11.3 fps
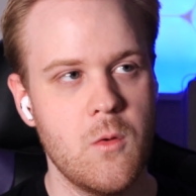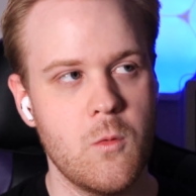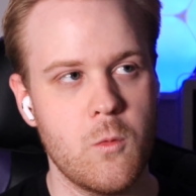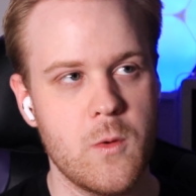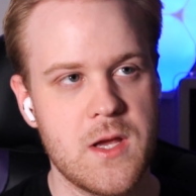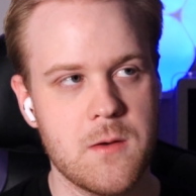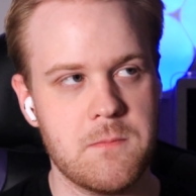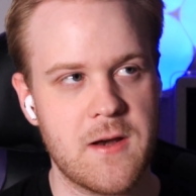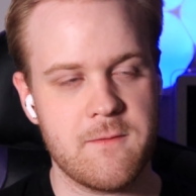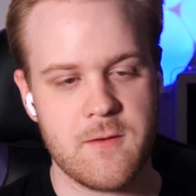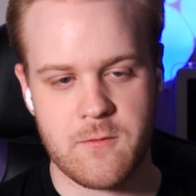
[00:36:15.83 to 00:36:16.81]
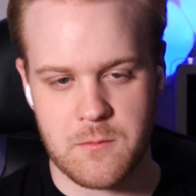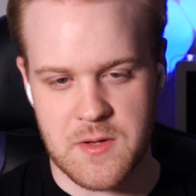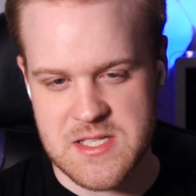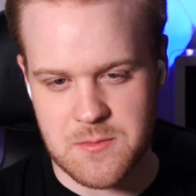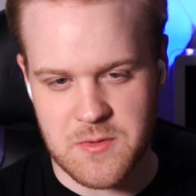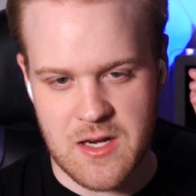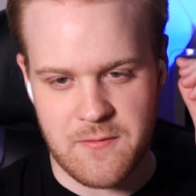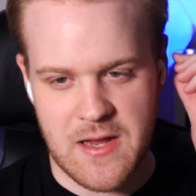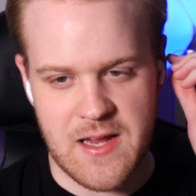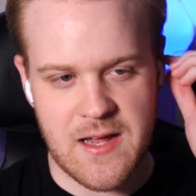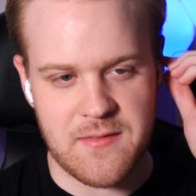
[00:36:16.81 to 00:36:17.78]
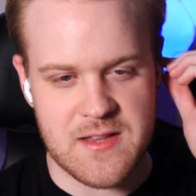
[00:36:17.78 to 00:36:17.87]
we could benefit from like some kind of
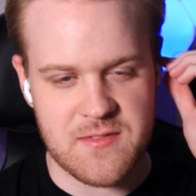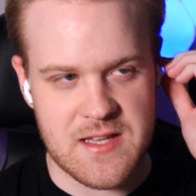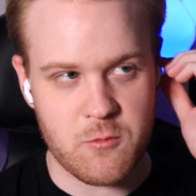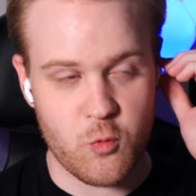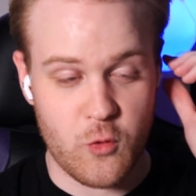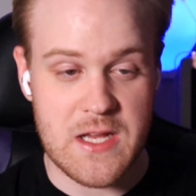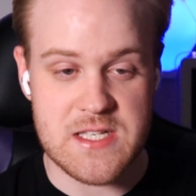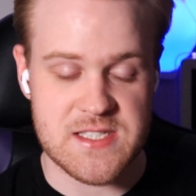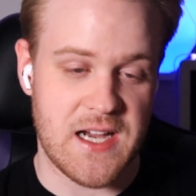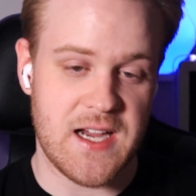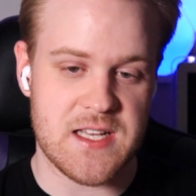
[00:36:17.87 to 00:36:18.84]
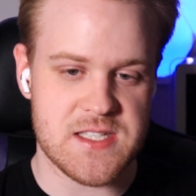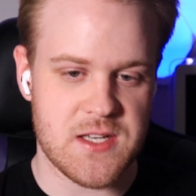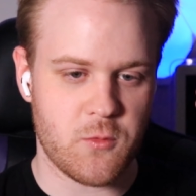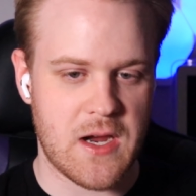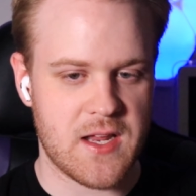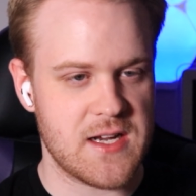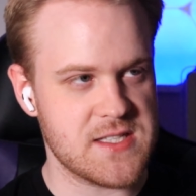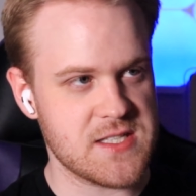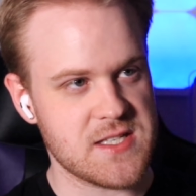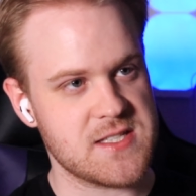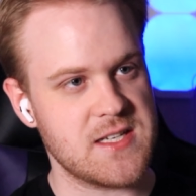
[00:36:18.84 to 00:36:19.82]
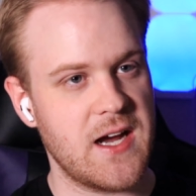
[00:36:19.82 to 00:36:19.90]
AI that that reads signs. It recognizes
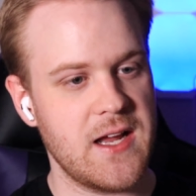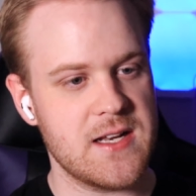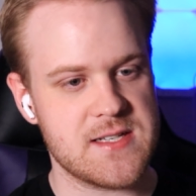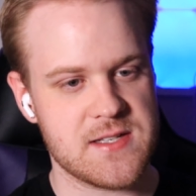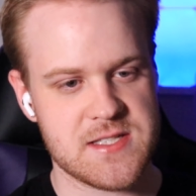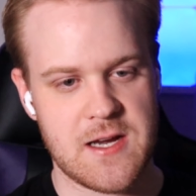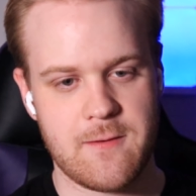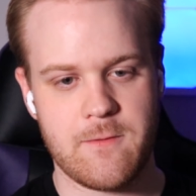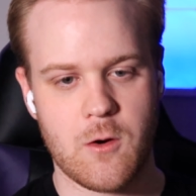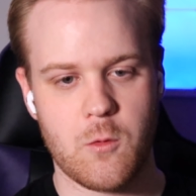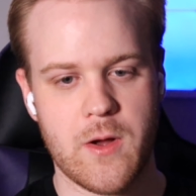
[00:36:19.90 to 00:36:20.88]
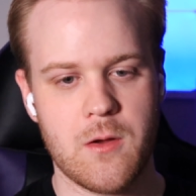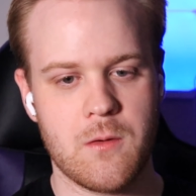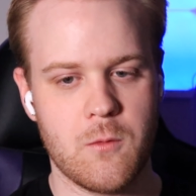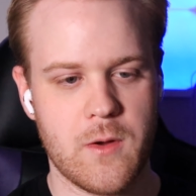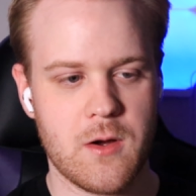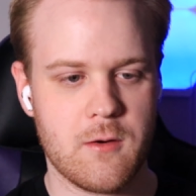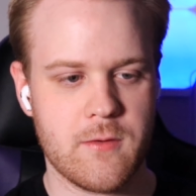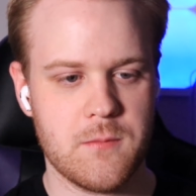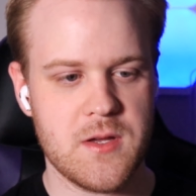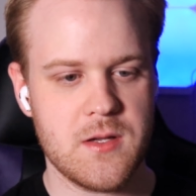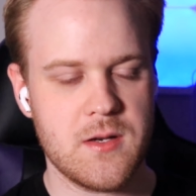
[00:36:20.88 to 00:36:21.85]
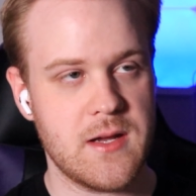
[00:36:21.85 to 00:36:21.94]
a sign, it tells us how far away we are from
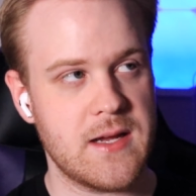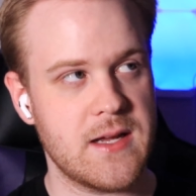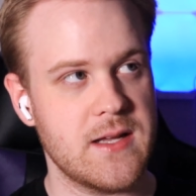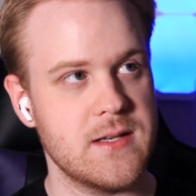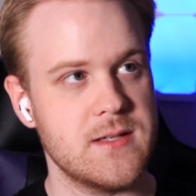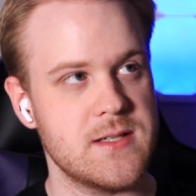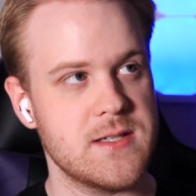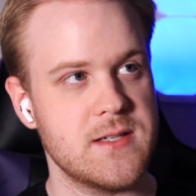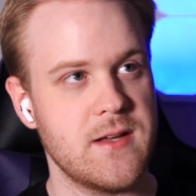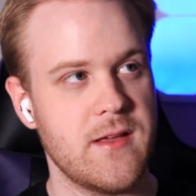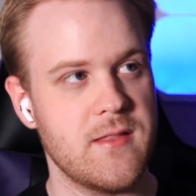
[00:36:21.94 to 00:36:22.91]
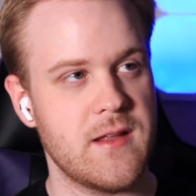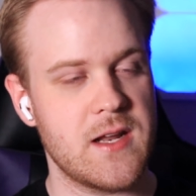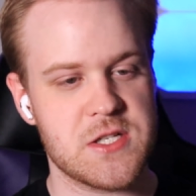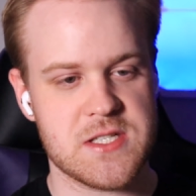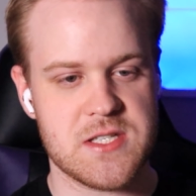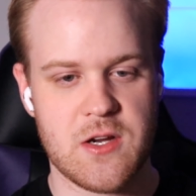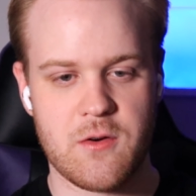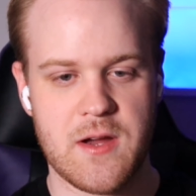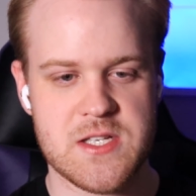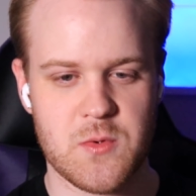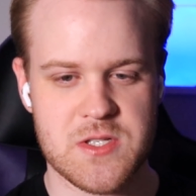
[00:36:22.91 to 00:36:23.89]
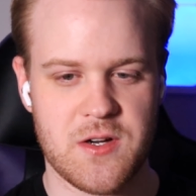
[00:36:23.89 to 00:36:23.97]
it, and then it just
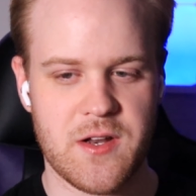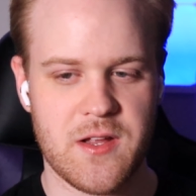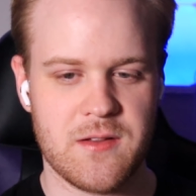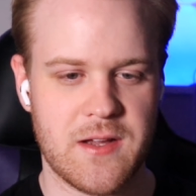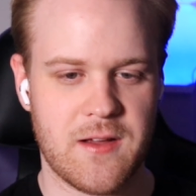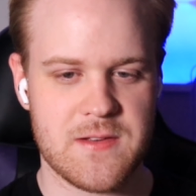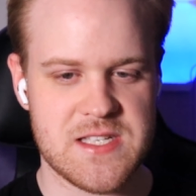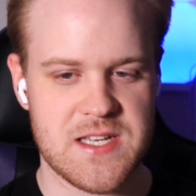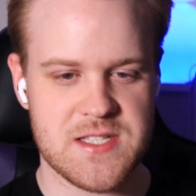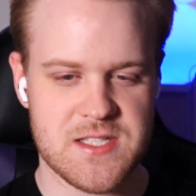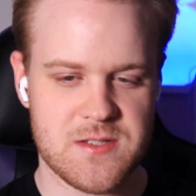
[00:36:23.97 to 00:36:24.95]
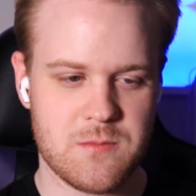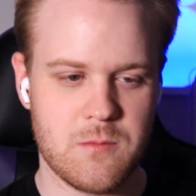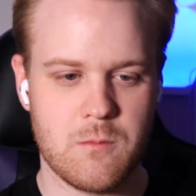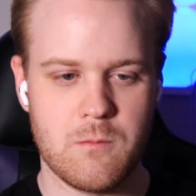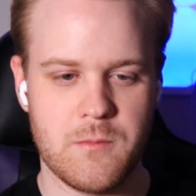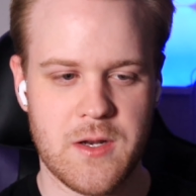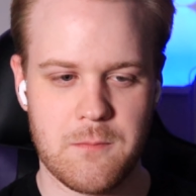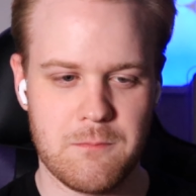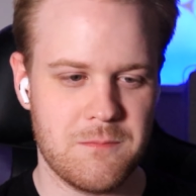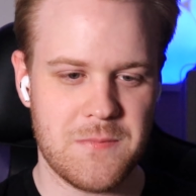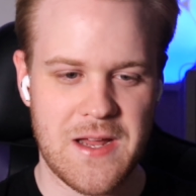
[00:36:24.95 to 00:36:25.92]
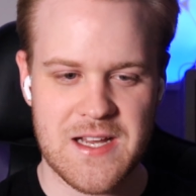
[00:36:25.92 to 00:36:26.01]
narrates what's on it. Like if it says, you know,
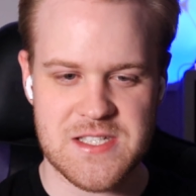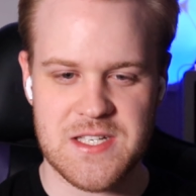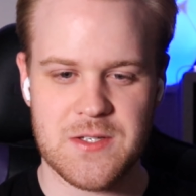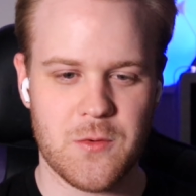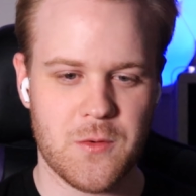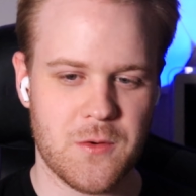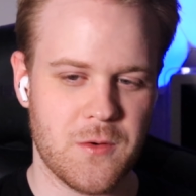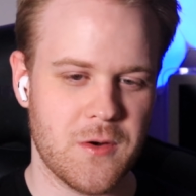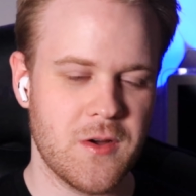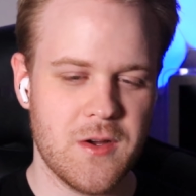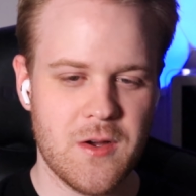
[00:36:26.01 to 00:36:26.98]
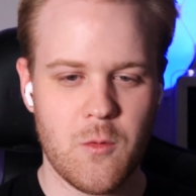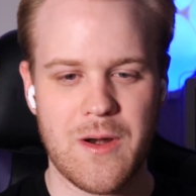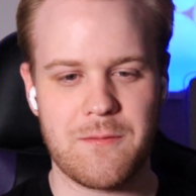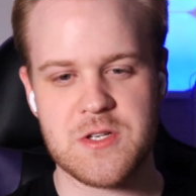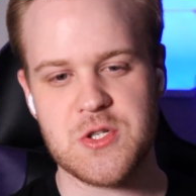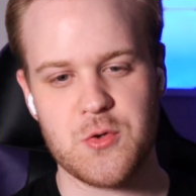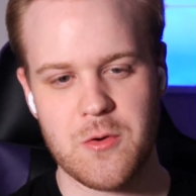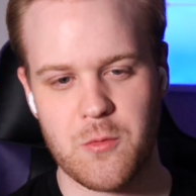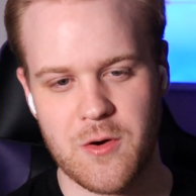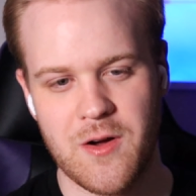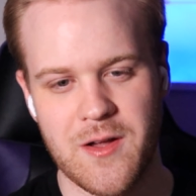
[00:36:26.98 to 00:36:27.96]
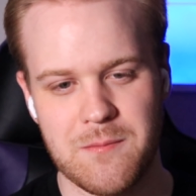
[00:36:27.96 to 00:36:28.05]
exit or, or whatever street
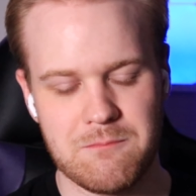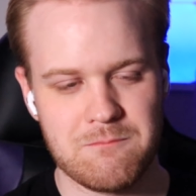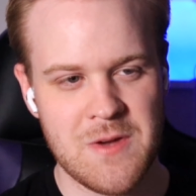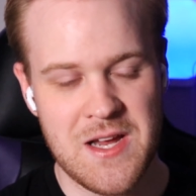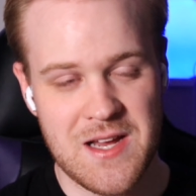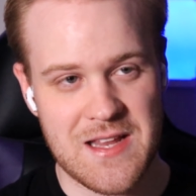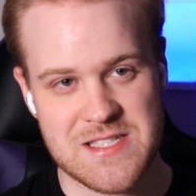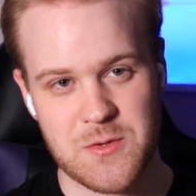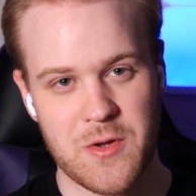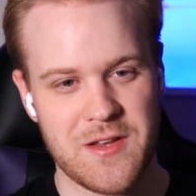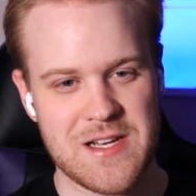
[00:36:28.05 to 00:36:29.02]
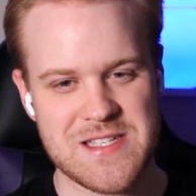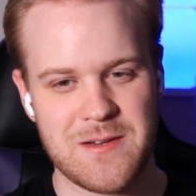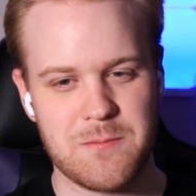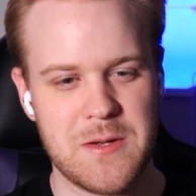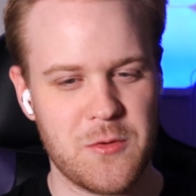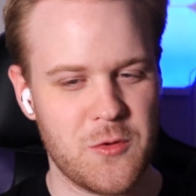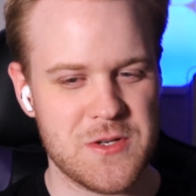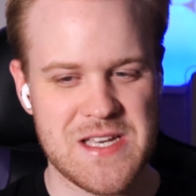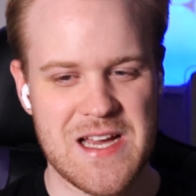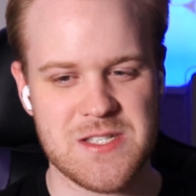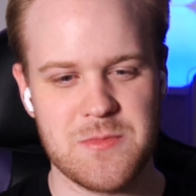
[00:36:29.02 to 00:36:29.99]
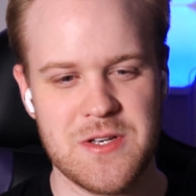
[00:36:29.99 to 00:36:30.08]
we're on. Mm-hmm. That's the one thing. It's like people always
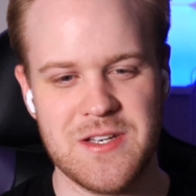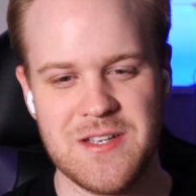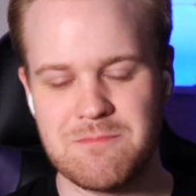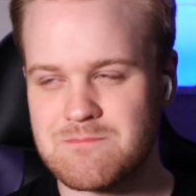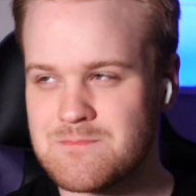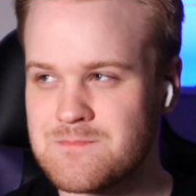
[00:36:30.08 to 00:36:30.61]
ask me